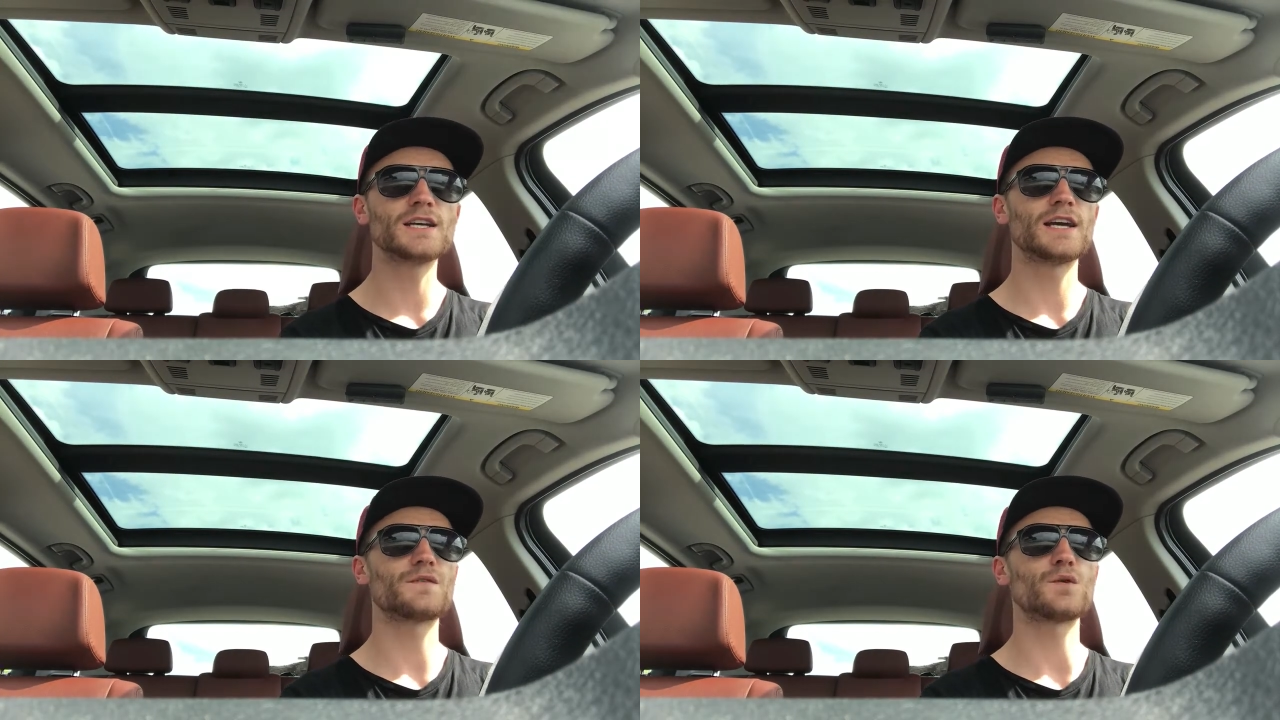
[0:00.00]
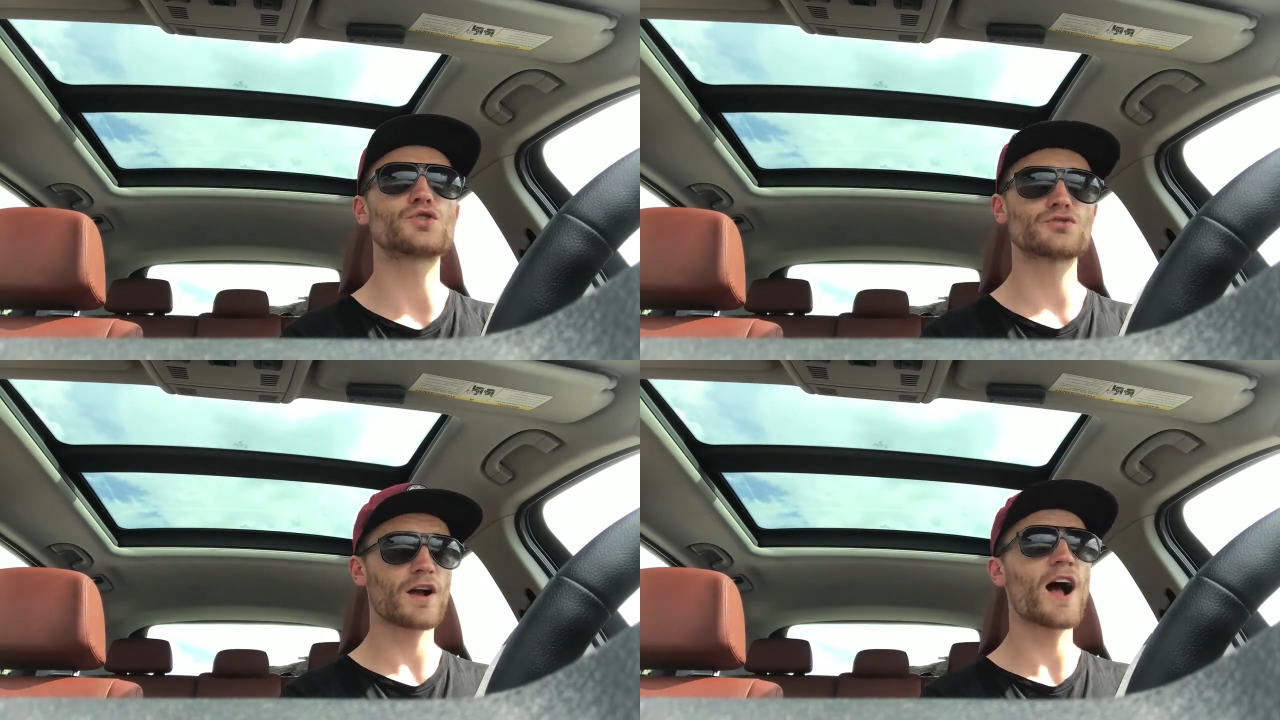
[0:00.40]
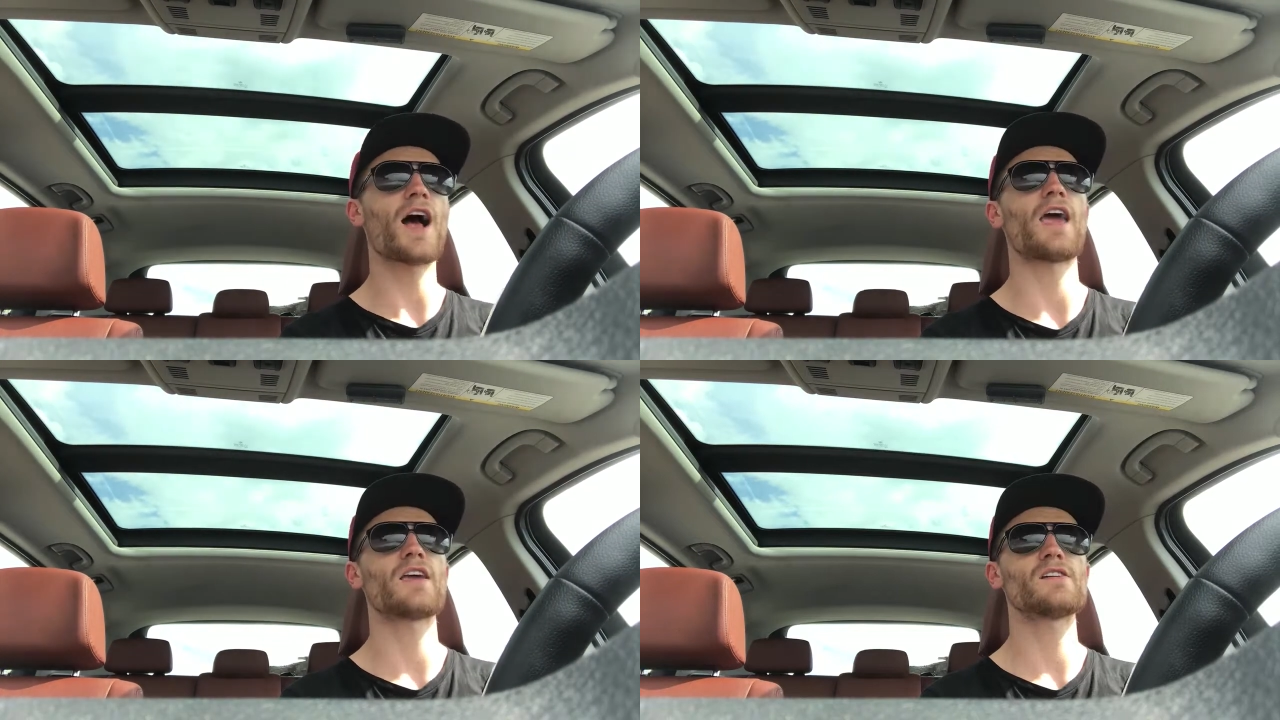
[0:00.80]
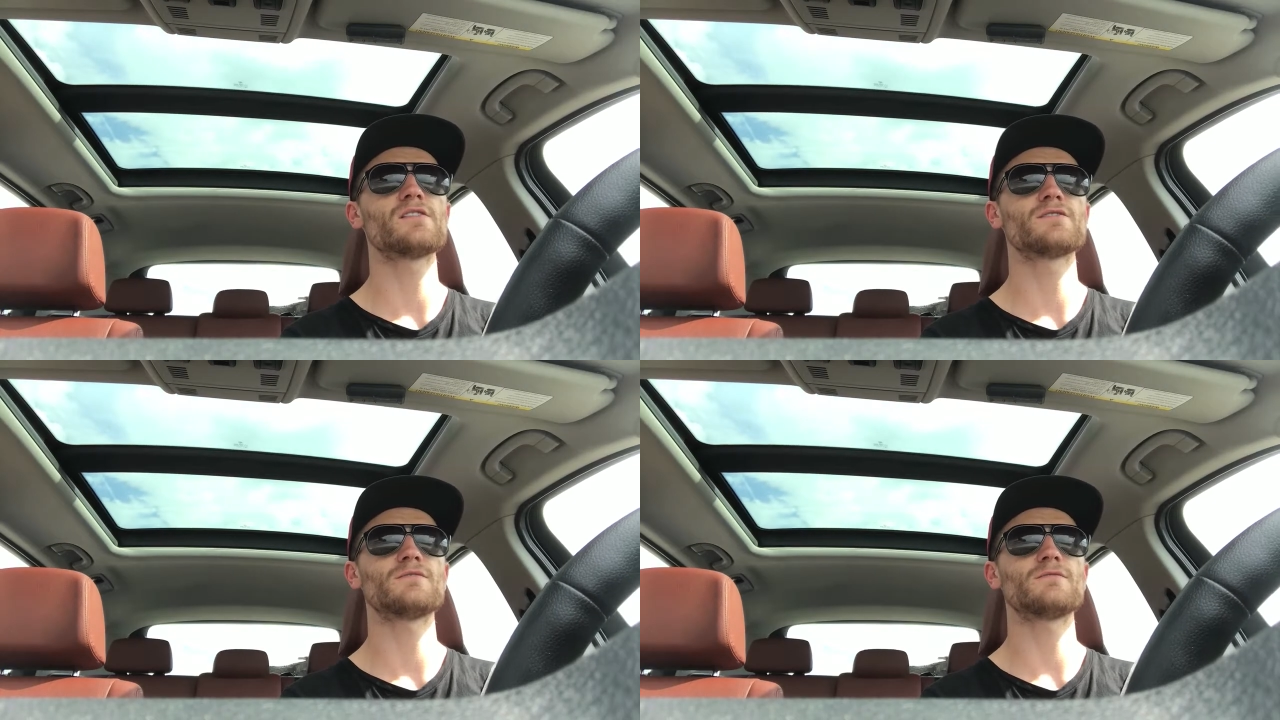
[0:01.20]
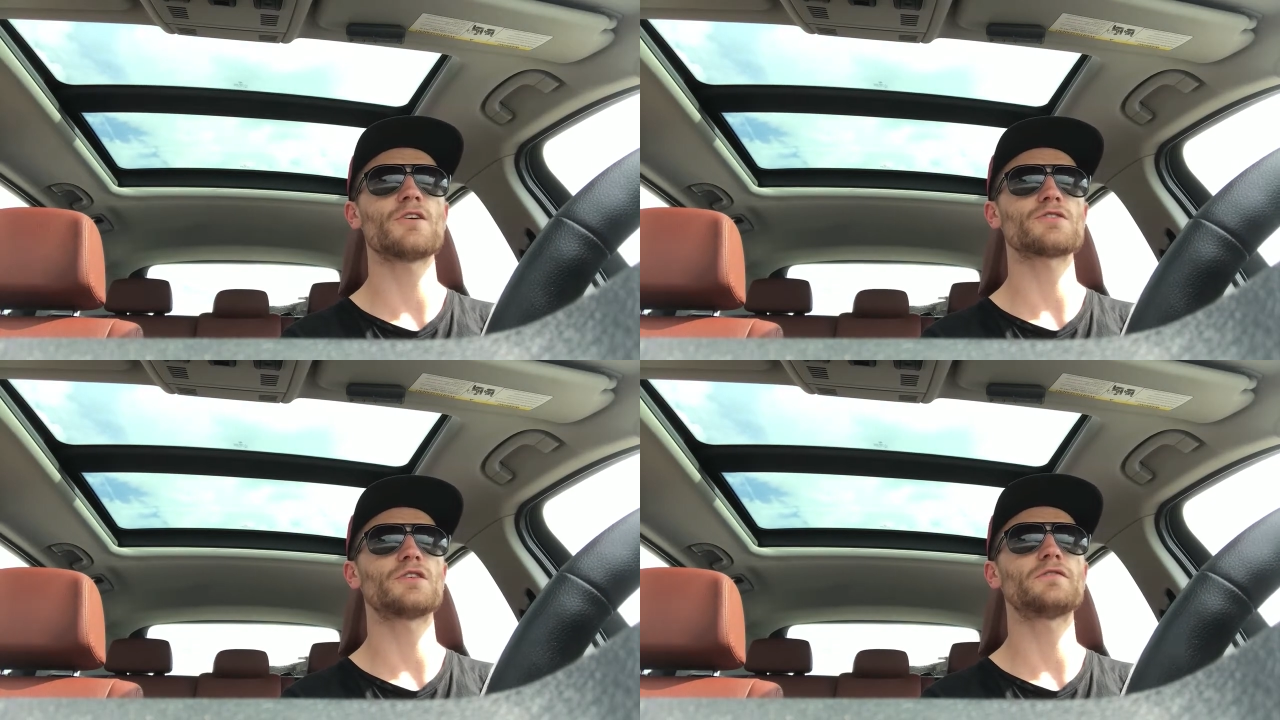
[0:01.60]
If you try,
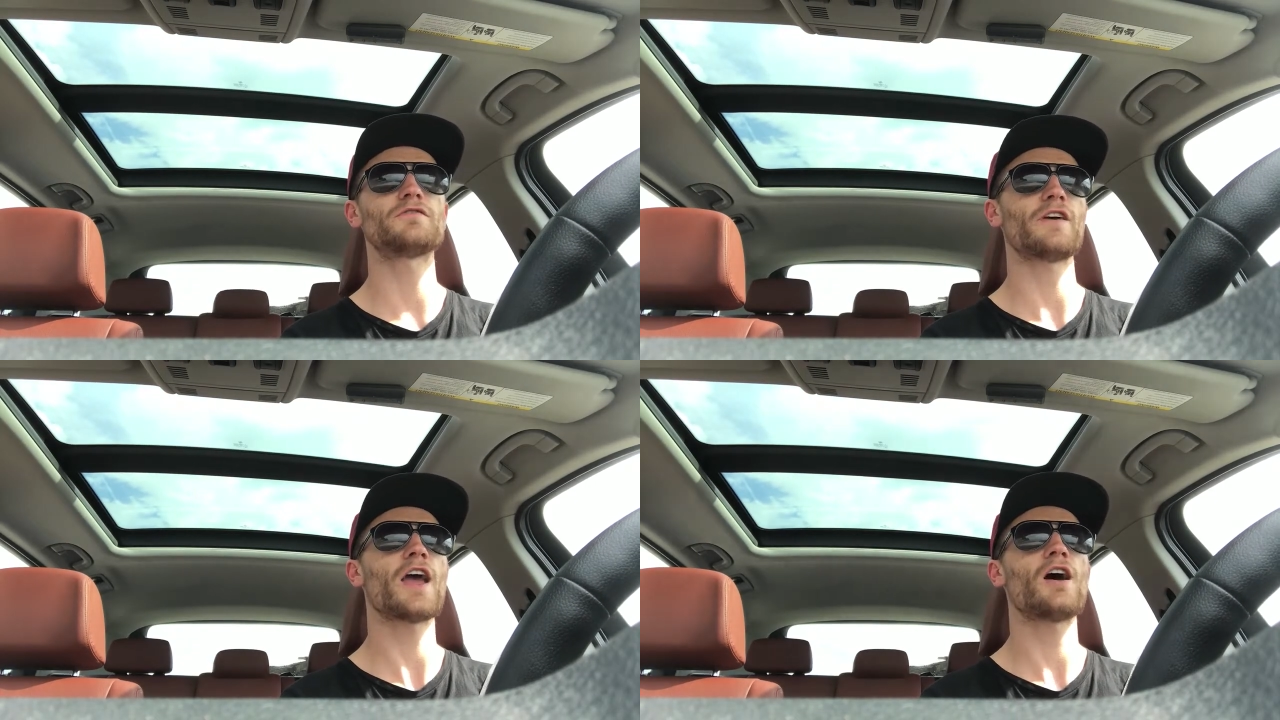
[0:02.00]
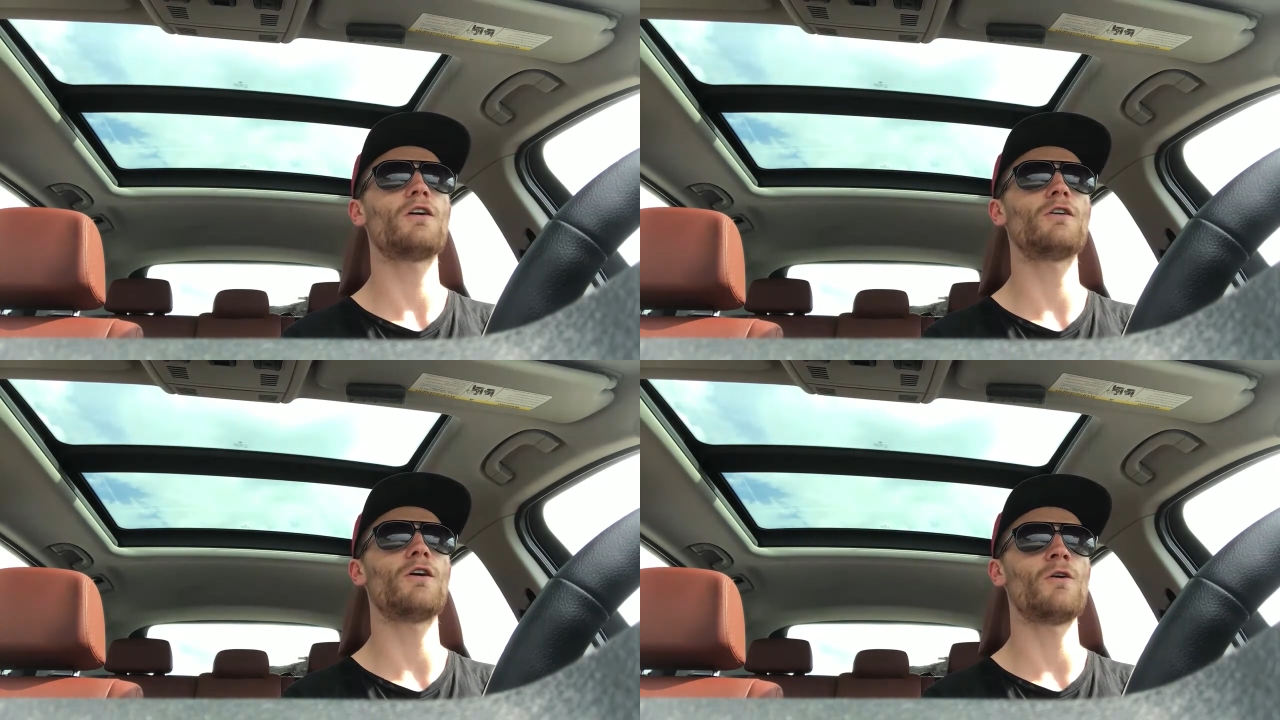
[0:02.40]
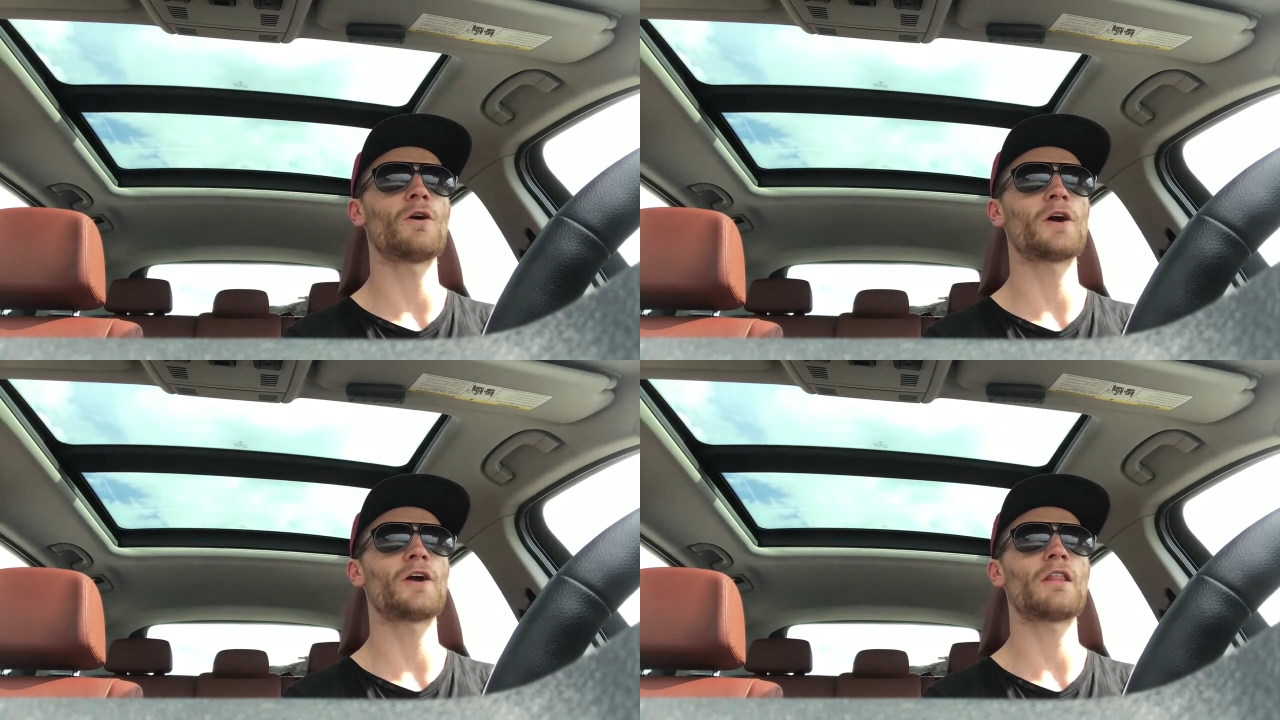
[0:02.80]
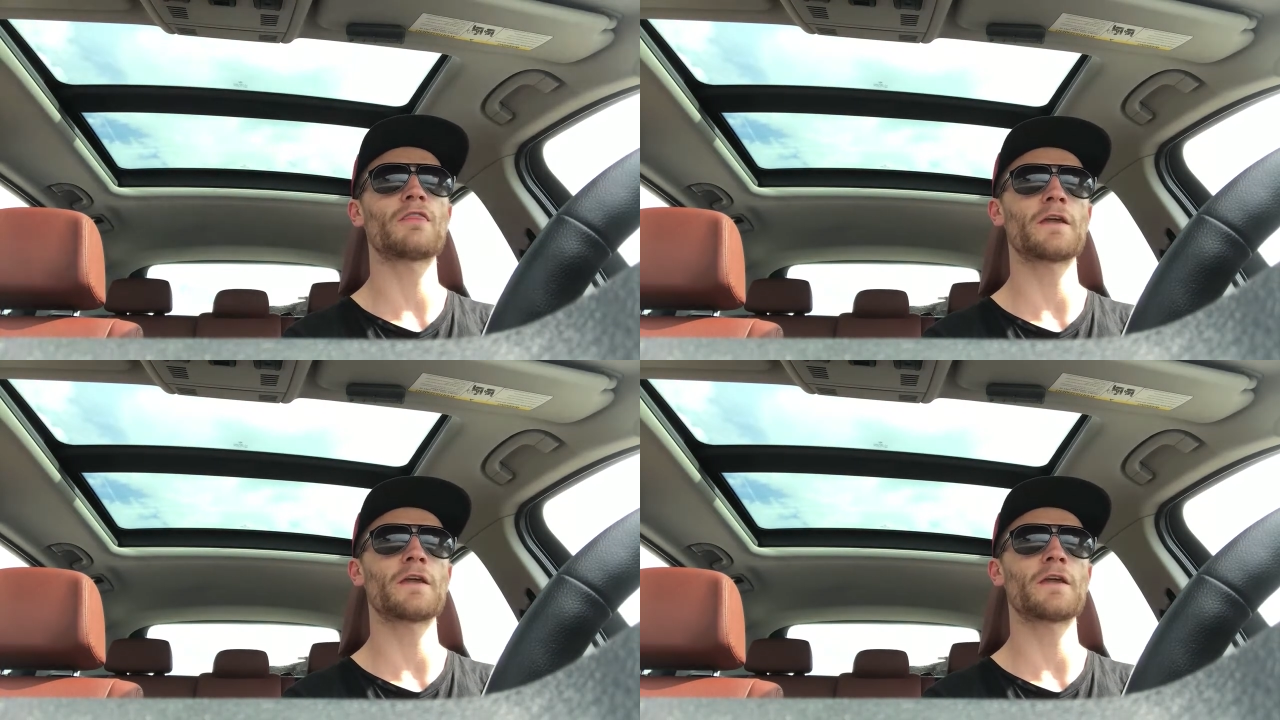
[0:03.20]
whether you fail or